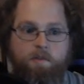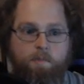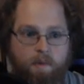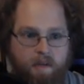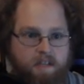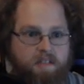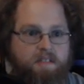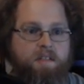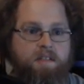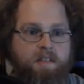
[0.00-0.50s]

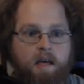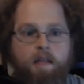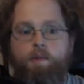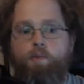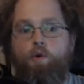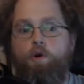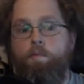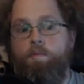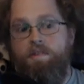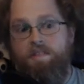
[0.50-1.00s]
because the Death
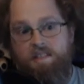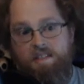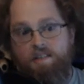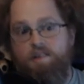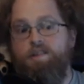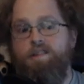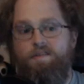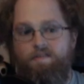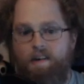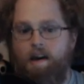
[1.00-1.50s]
Warp is
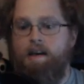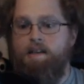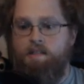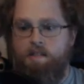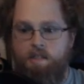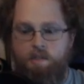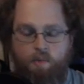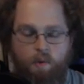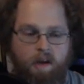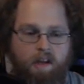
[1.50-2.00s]
still the
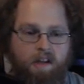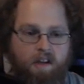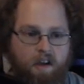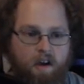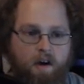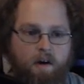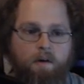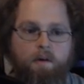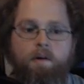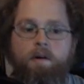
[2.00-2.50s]
fastest way to
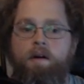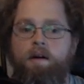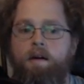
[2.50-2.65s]
go.